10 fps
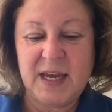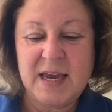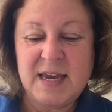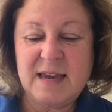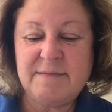
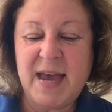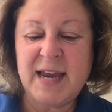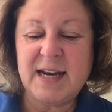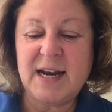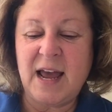He
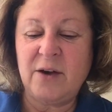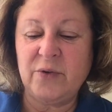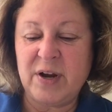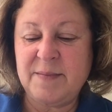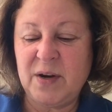made an
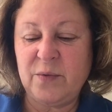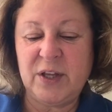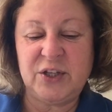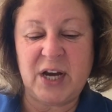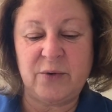agreement
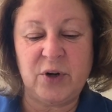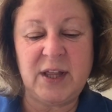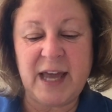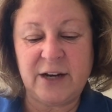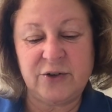with General
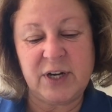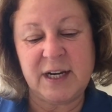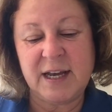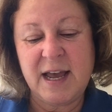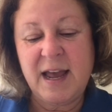
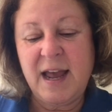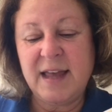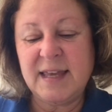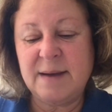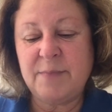Electric
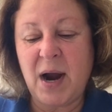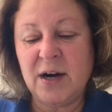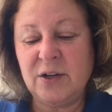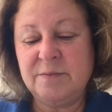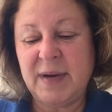and then
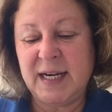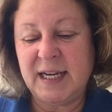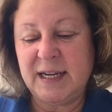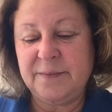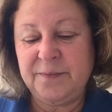borrowed
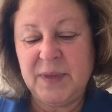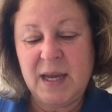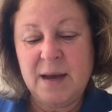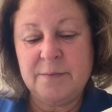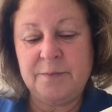money.
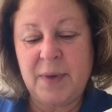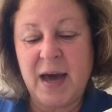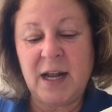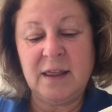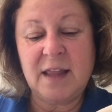
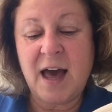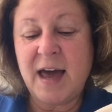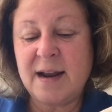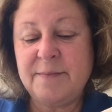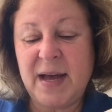bought a
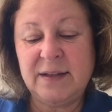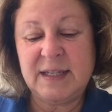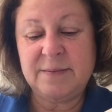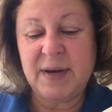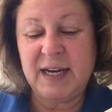lot of
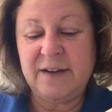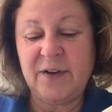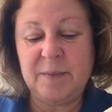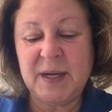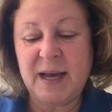bouncing putty
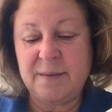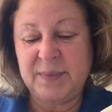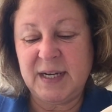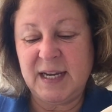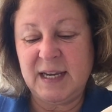from the
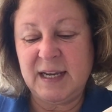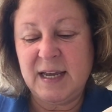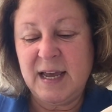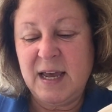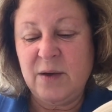company.
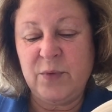And